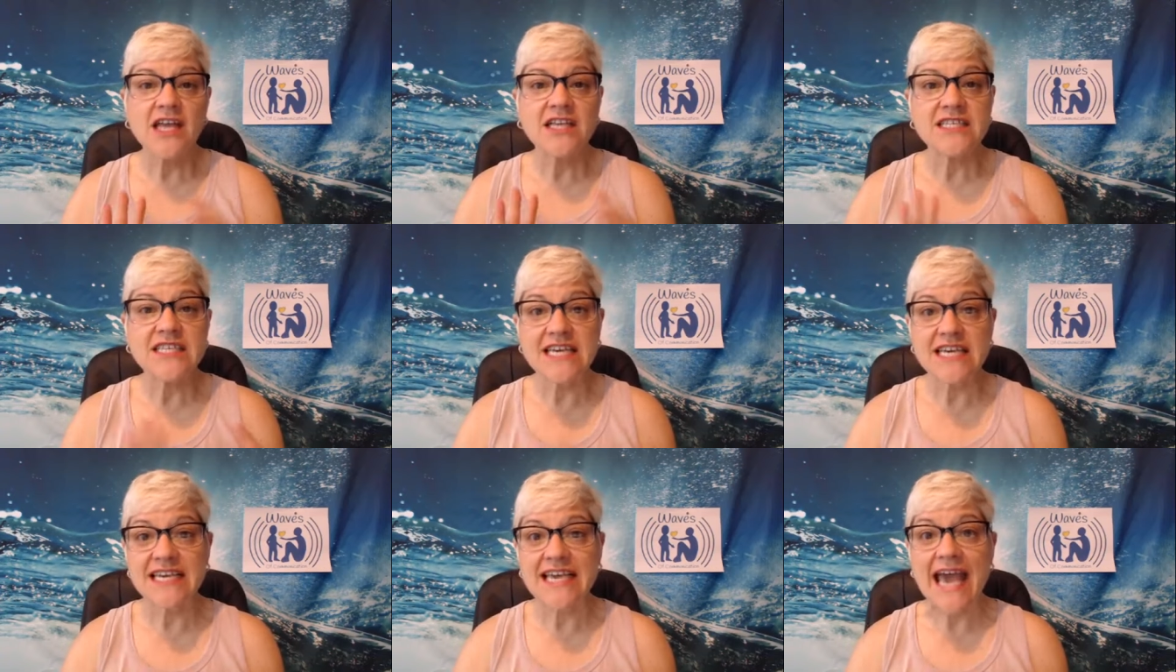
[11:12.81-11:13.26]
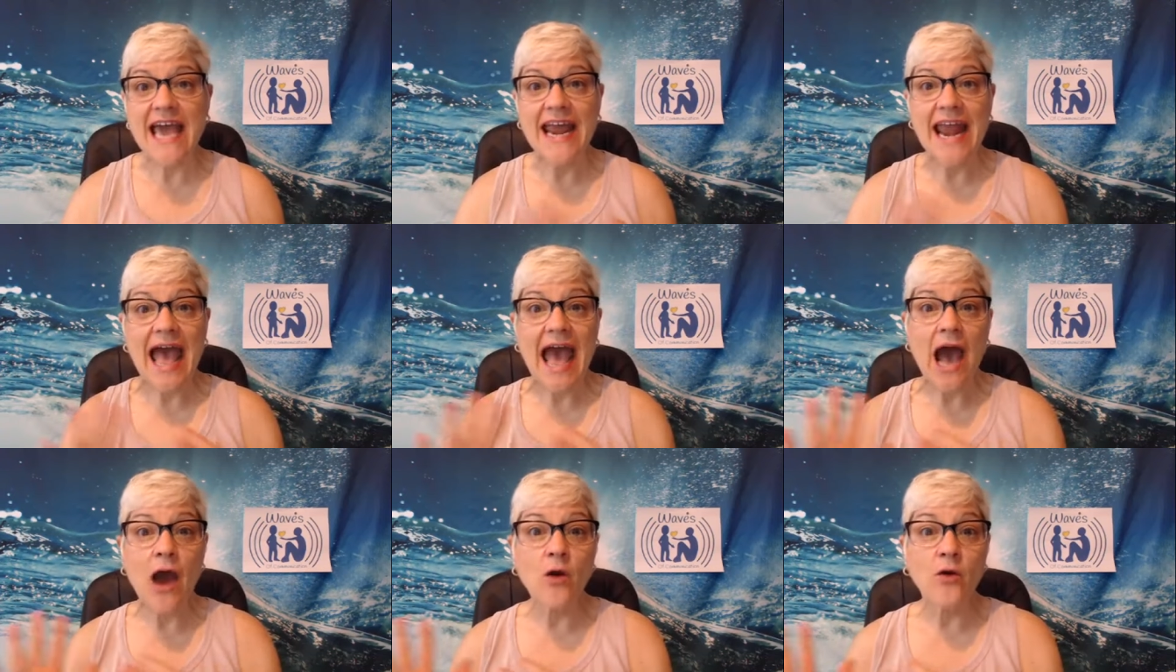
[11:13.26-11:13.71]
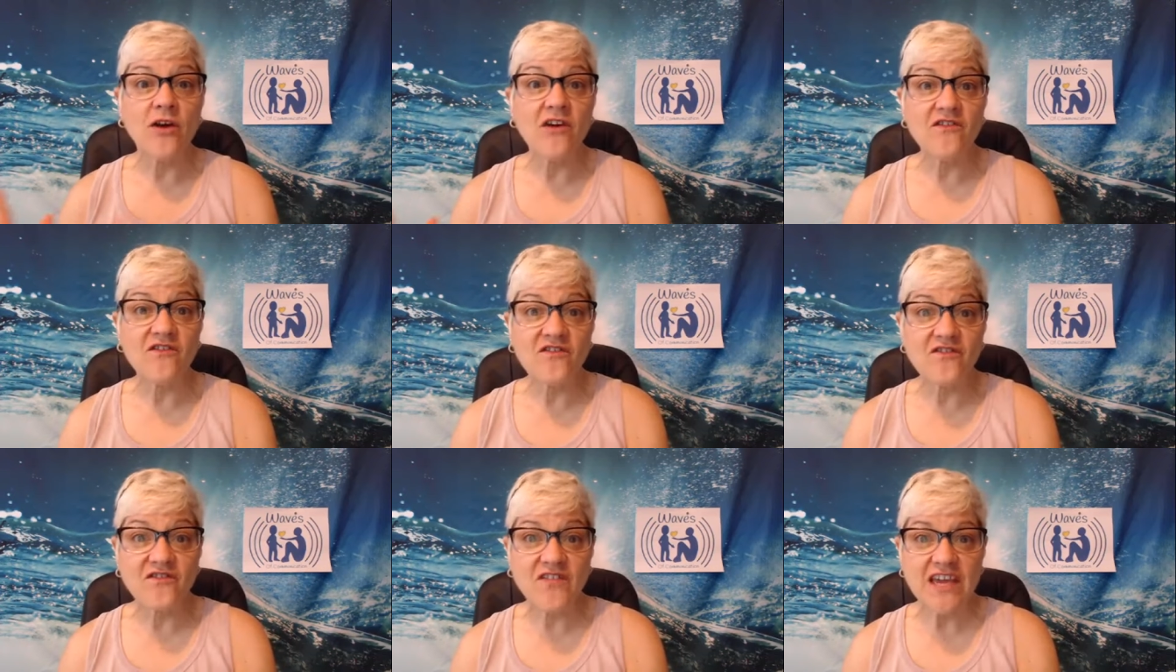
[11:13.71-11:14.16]
to get out
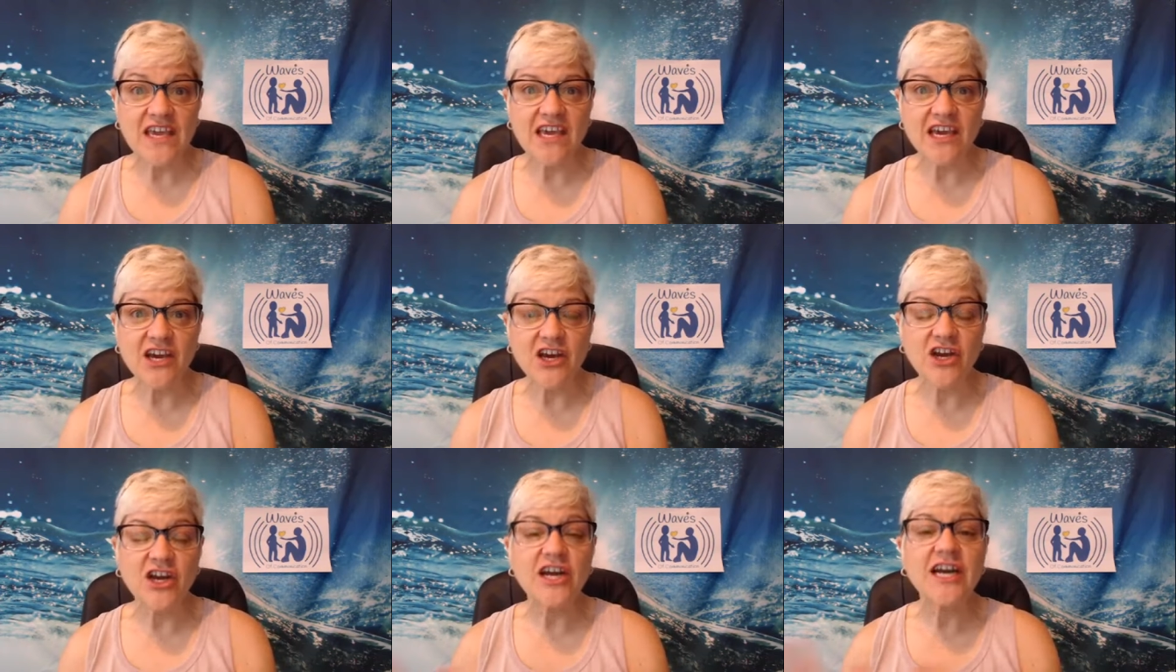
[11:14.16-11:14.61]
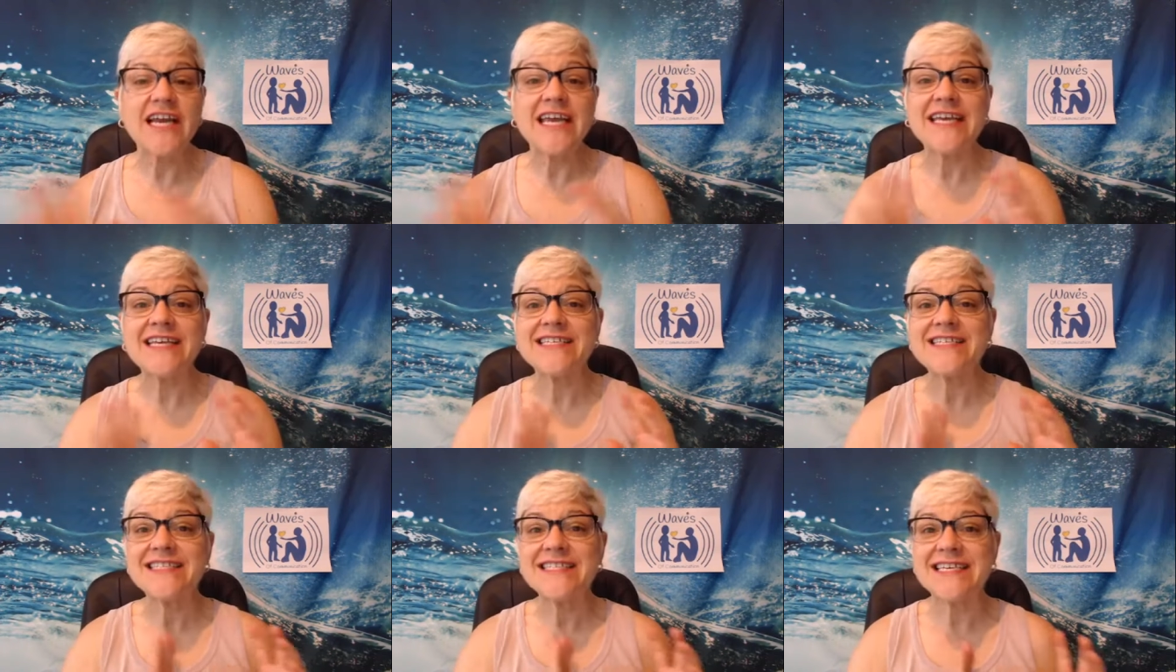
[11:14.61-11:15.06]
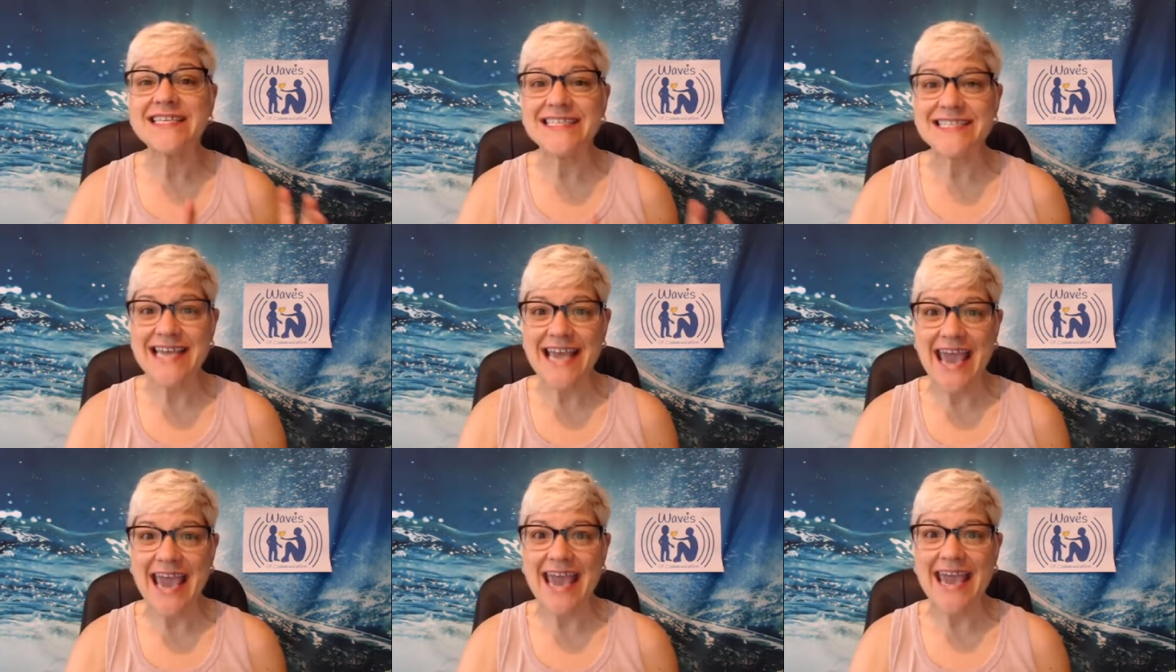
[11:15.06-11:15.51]
of fear is to
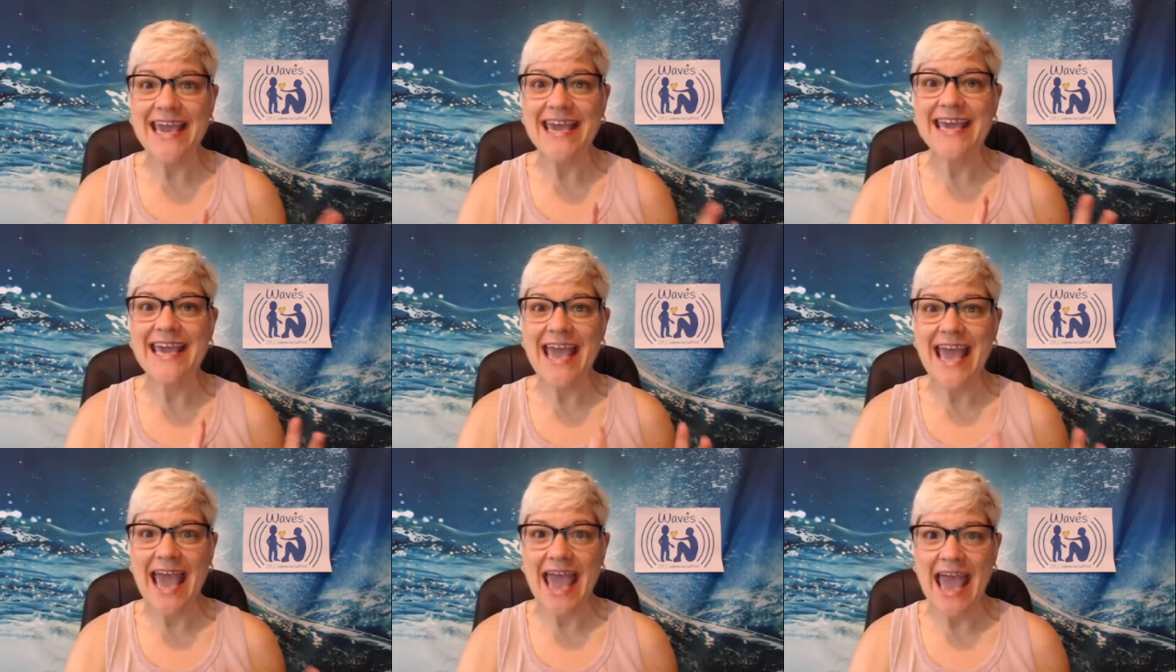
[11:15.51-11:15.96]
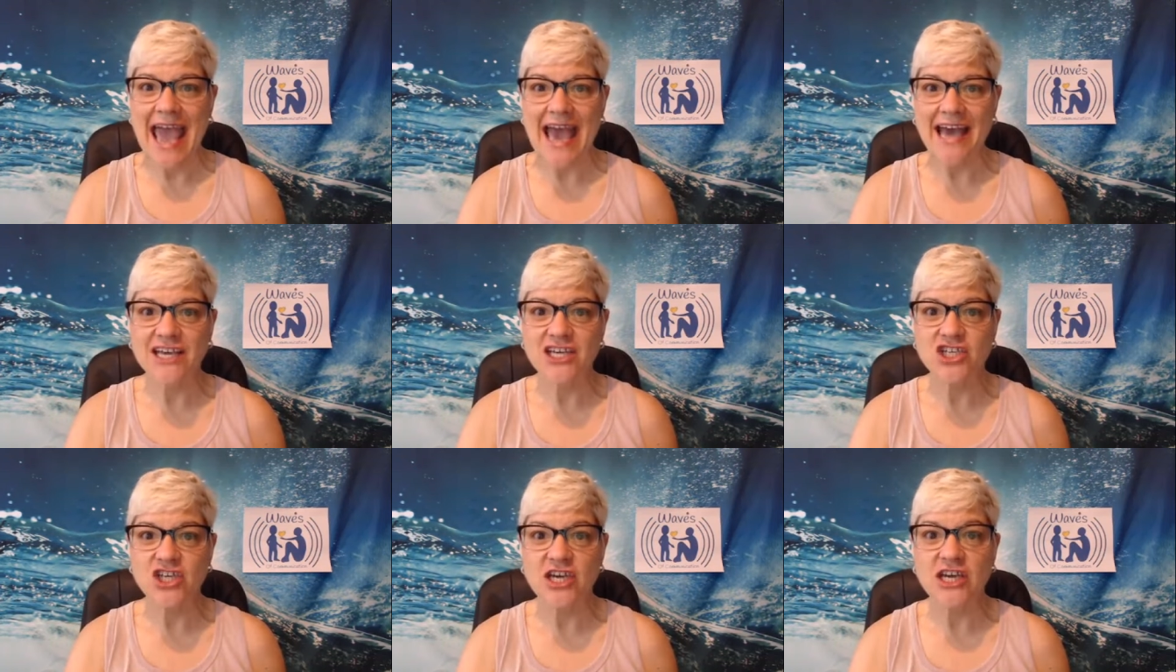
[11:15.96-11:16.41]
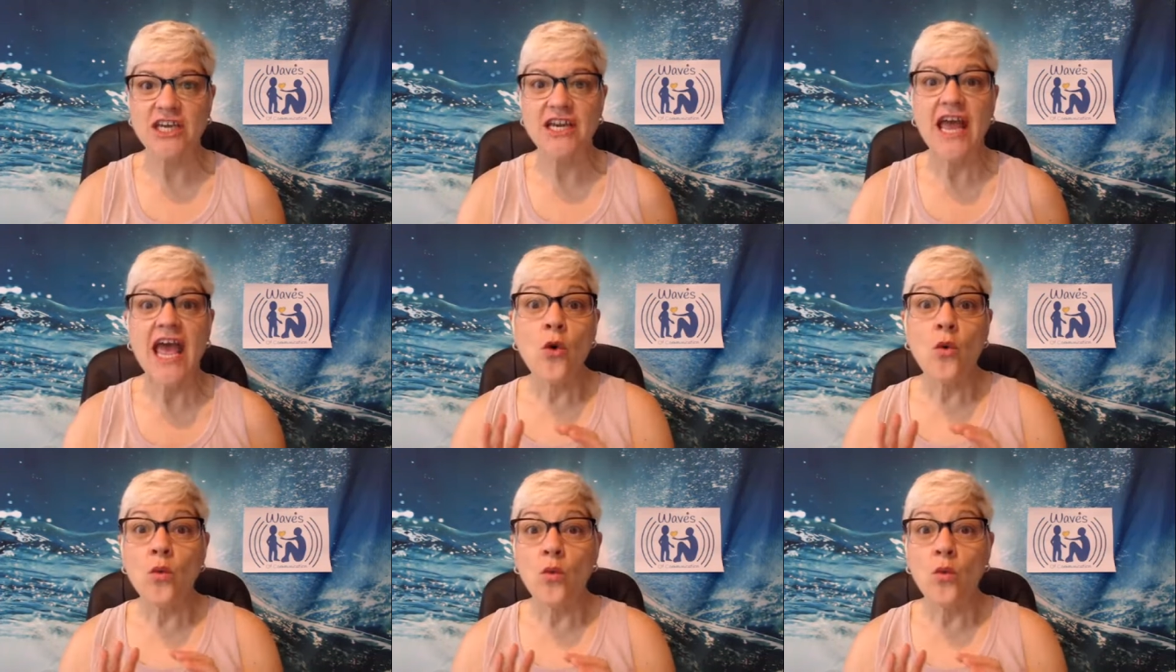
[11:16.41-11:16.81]
take action